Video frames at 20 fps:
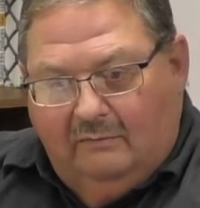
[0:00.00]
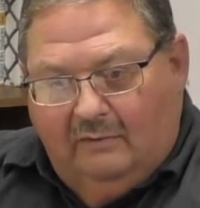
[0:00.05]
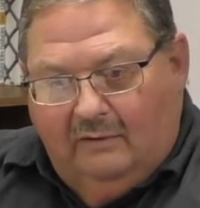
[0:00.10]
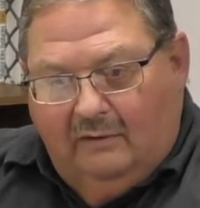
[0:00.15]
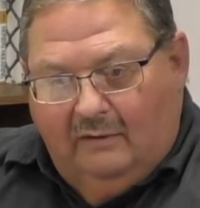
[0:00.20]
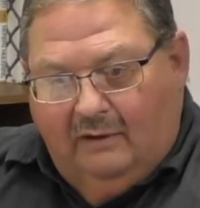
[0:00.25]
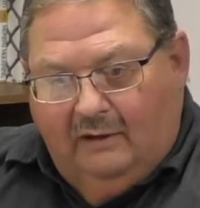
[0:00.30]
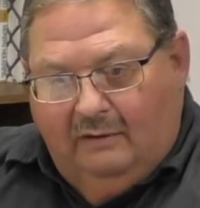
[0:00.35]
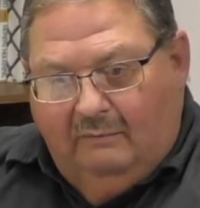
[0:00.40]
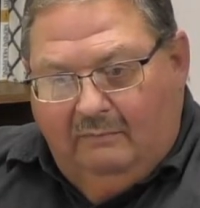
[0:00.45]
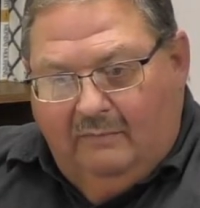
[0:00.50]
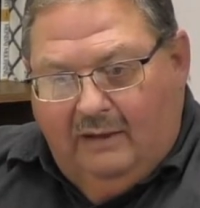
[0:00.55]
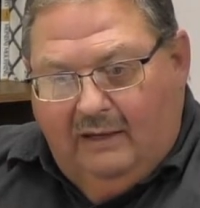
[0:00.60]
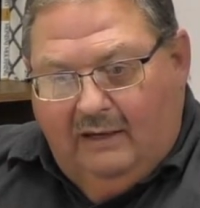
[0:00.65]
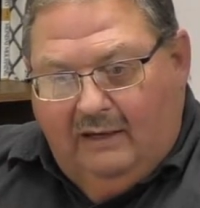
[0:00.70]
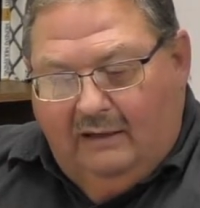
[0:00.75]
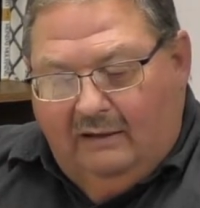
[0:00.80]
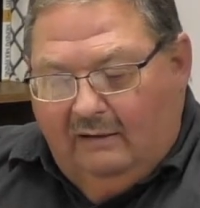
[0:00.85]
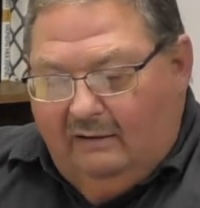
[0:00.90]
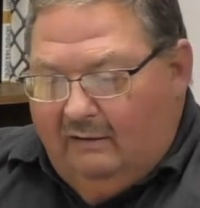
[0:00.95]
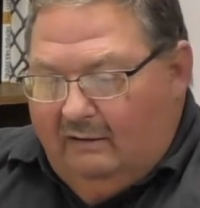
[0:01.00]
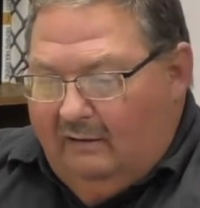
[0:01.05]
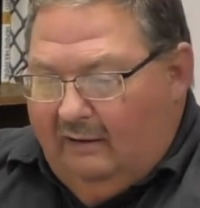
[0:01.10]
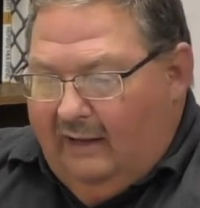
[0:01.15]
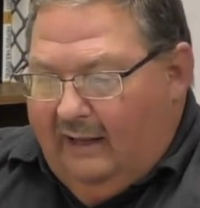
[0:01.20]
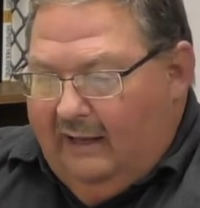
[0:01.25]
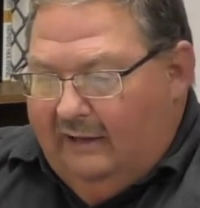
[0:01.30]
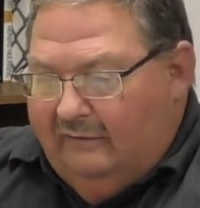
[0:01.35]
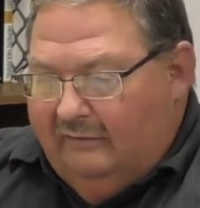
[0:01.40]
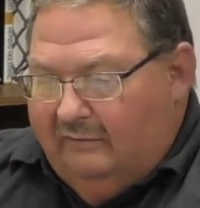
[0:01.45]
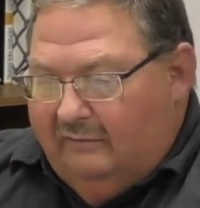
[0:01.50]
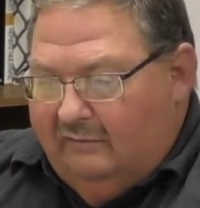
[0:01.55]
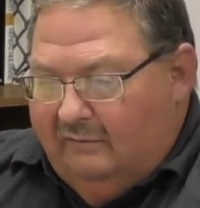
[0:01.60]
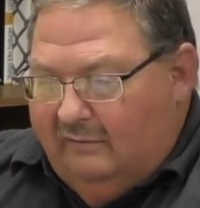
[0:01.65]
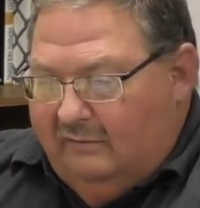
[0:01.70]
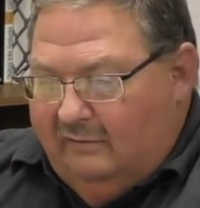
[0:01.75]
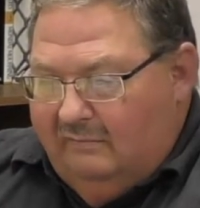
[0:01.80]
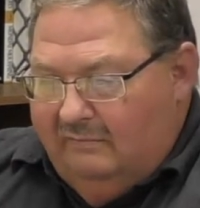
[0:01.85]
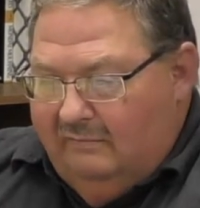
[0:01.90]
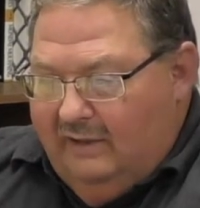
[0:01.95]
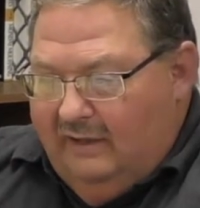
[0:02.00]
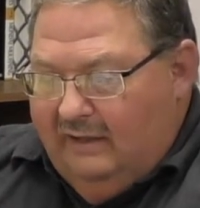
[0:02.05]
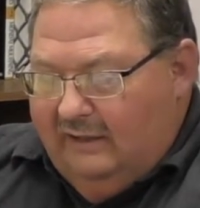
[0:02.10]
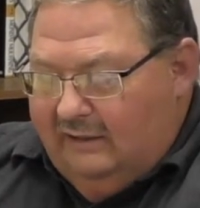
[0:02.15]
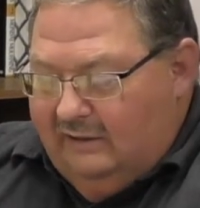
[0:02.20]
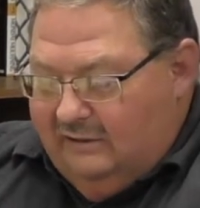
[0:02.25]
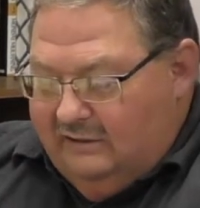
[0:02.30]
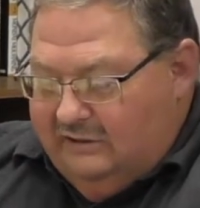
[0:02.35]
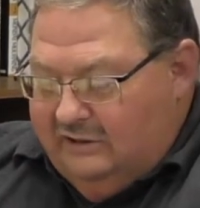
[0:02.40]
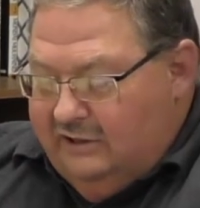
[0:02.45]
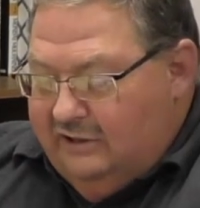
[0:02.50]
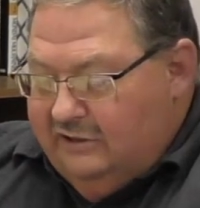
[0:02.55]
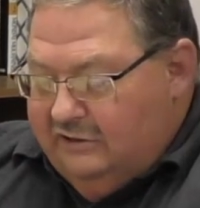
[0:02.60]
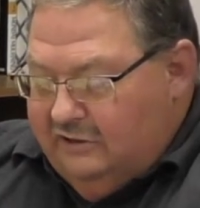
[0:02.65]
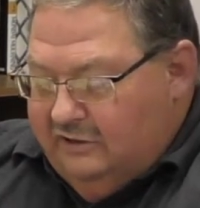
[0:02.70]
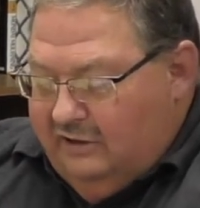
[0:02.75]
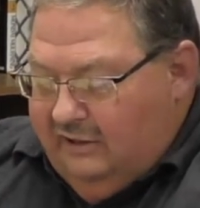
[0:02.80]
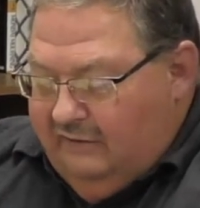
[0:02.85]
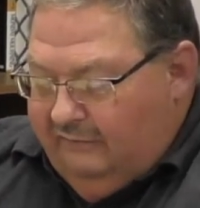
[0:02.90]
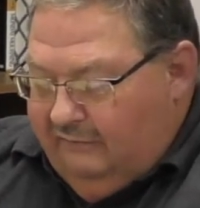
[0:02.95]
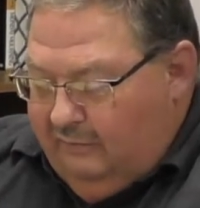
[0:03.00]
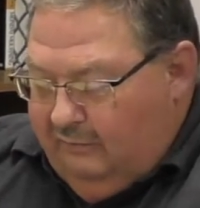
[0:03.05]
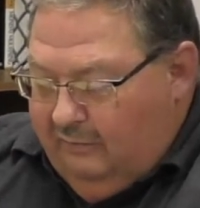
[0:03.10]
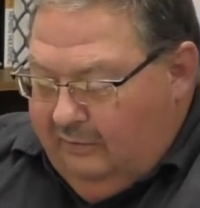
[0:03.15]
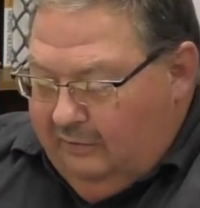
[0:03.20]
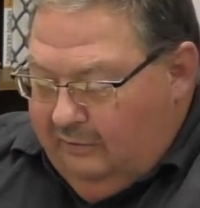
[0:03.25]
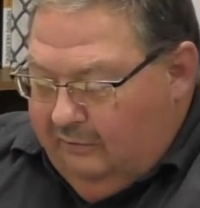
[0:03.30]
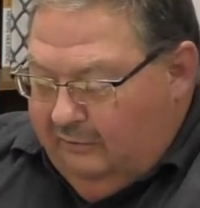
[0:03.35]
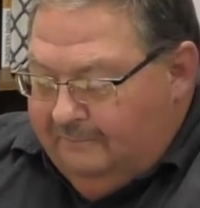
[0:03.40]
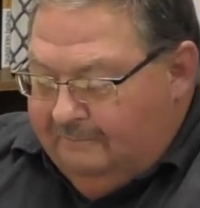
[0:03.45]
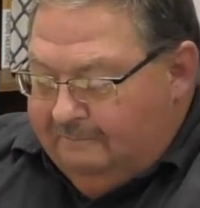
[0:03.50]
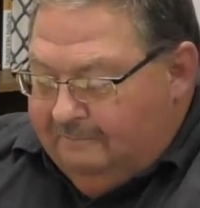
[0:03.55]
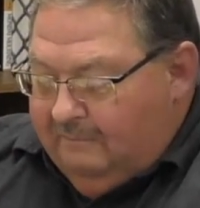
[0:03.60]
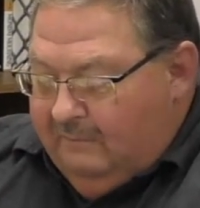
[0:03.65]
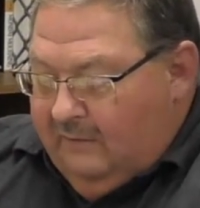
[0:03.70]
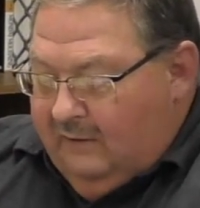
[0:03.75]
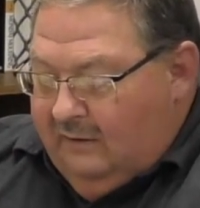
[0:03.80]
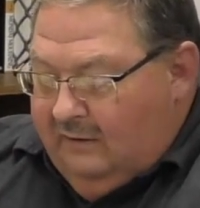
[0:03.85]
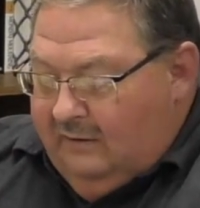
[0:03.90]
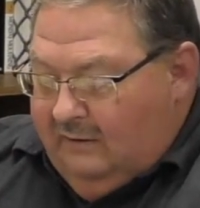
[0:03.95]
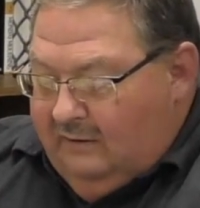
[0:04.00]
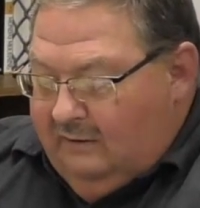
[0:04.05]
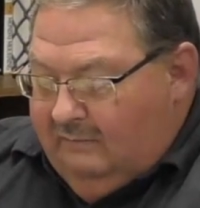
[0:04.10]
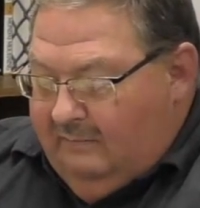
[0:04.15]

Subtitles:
last minute decision, if you will, to